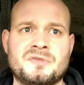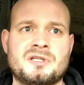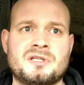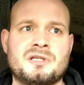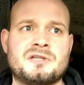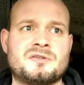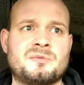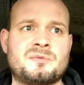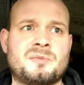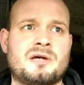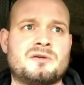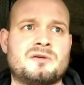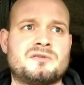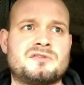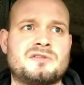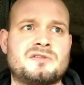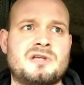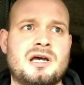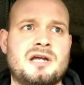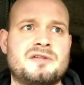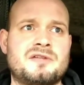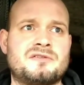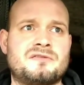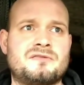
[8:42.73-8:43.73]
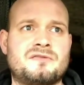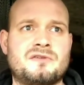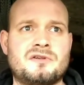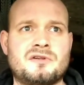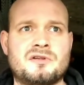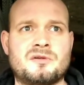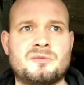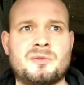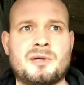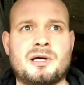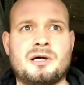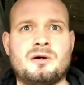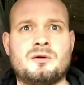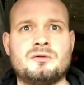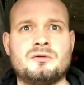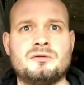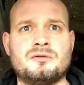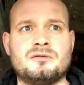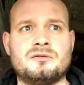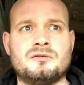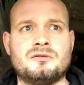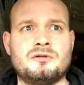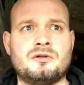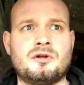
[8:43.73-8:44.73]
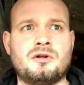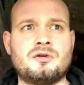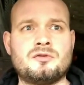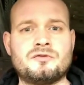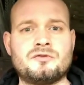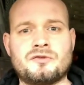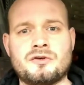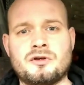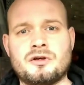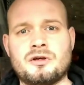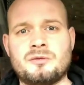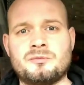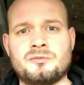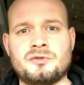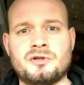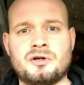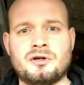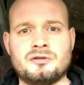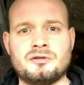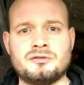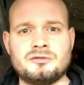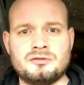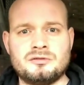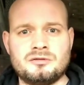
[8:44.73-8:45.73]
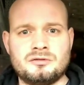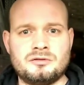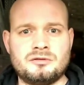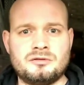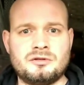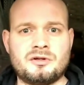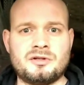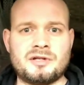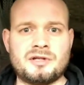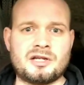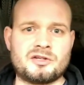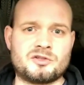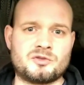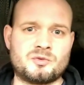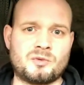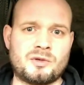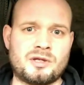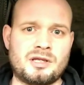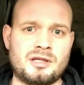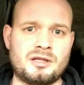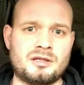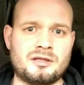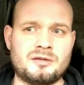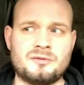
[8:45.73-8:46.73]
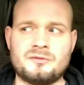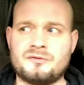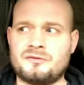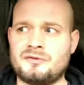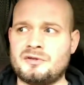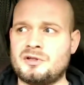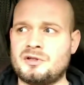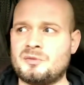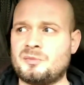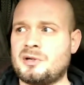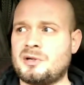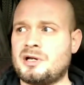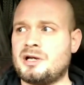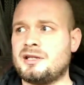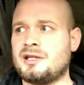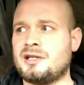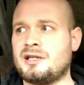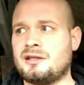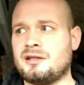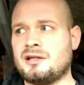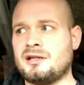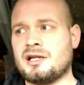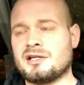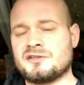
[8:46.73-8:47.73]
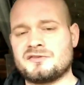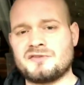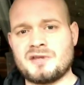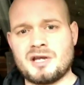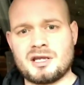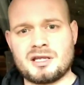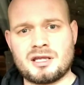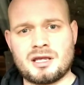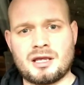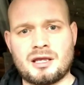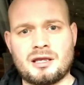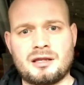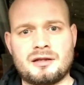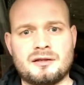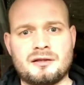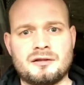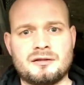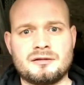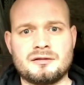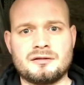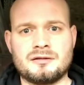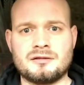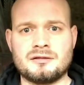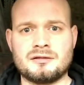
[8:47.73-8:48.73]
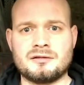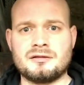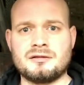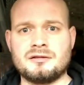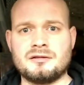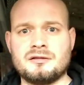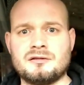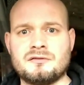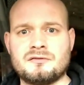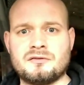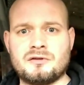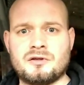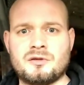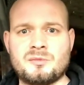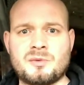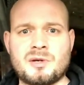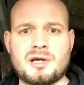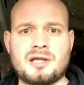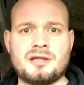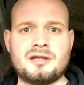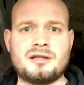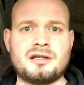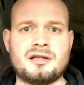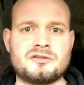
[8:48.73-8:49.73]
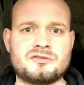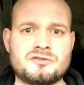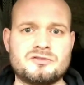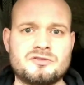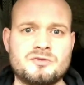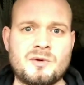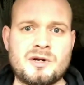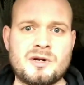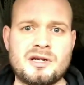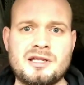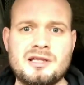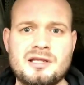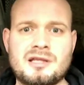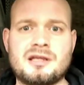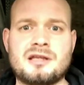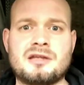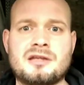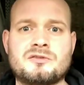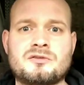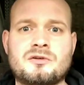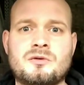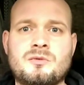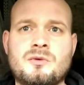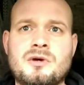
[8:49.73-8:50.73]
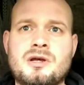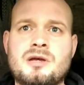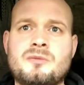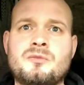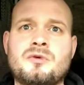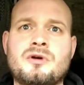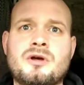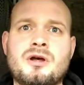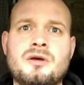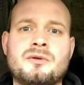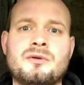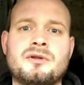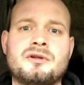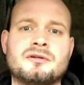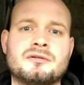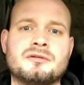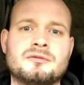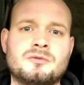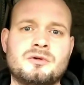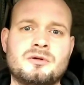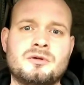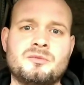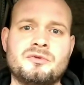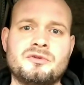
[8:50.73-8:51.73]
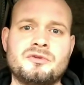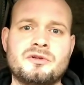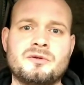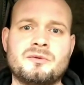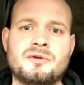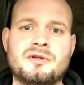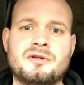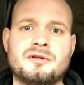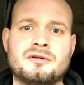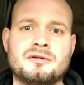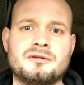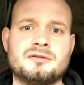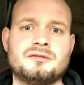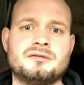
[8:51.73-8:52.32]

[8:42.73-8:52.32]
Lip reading: it's about starting to think about long term, not next week. Think about the next decade. Think about the next 20 years. Or where am I going? What am I doing?